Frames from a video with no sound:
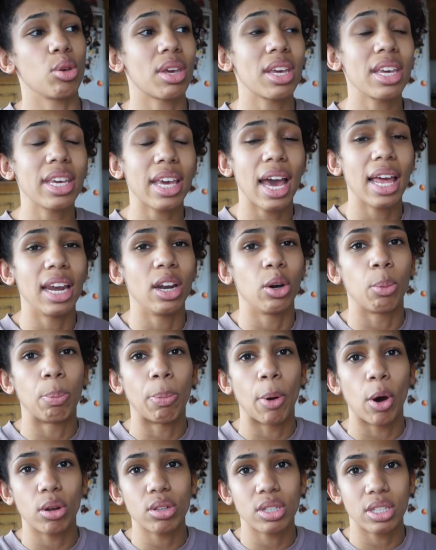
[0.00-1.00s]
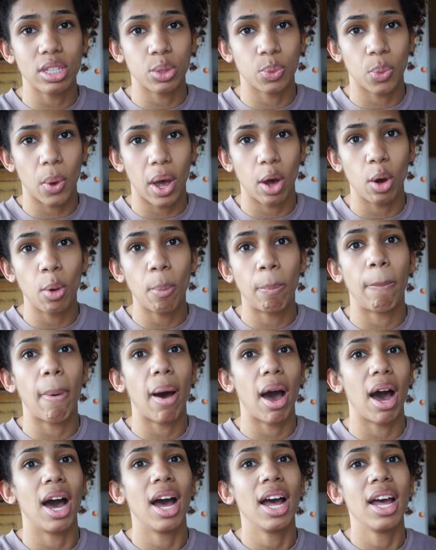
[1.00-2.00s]
you can get little pots as well,
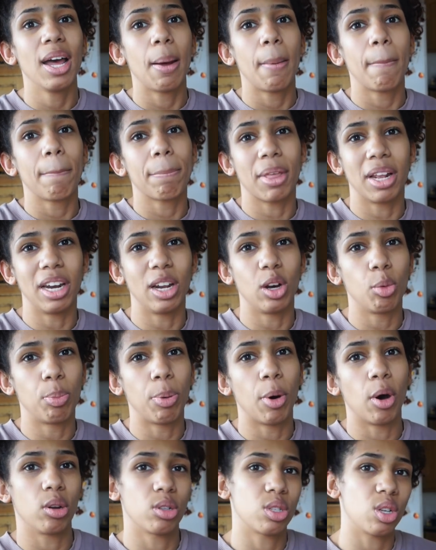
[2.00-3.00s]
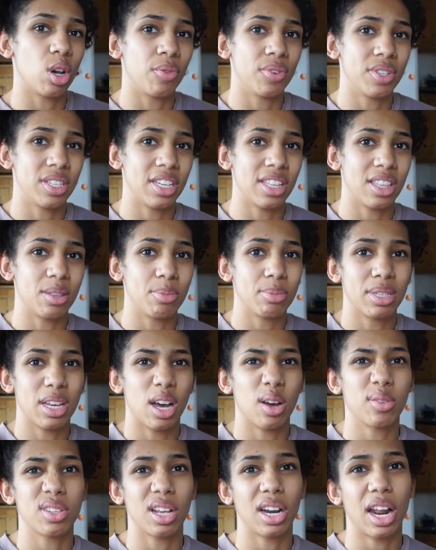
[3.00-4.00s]
but the little pots obviously
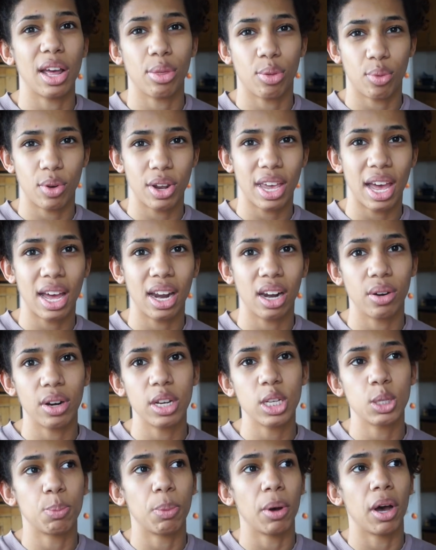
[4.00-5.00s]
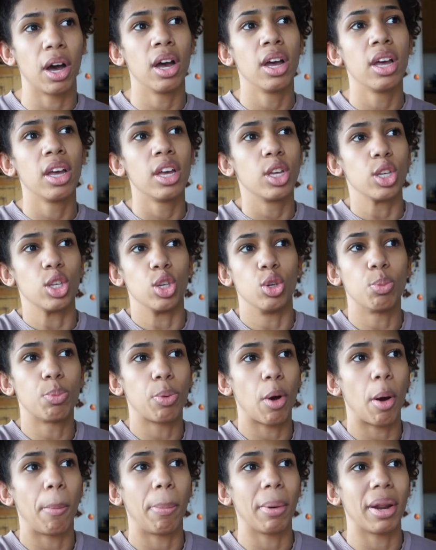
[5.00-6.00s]
themselves are like three calories, but you
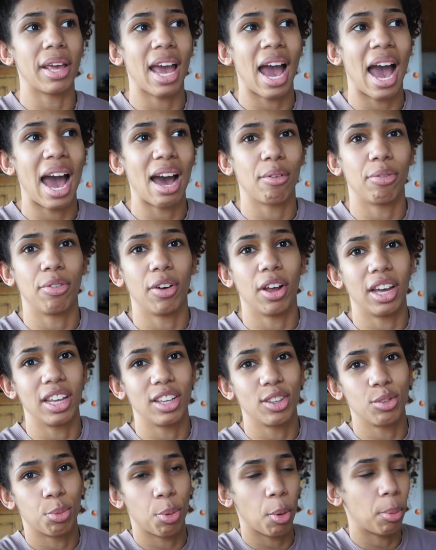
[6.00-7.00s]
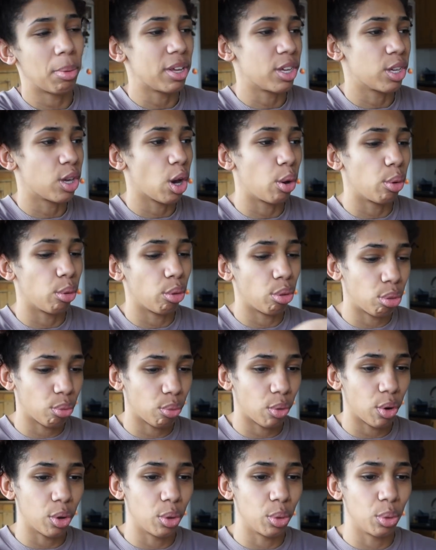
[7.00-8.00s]
probably have like, you probably go
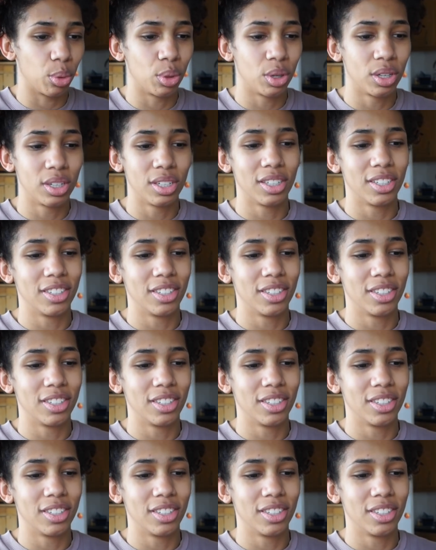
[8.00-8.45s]
through,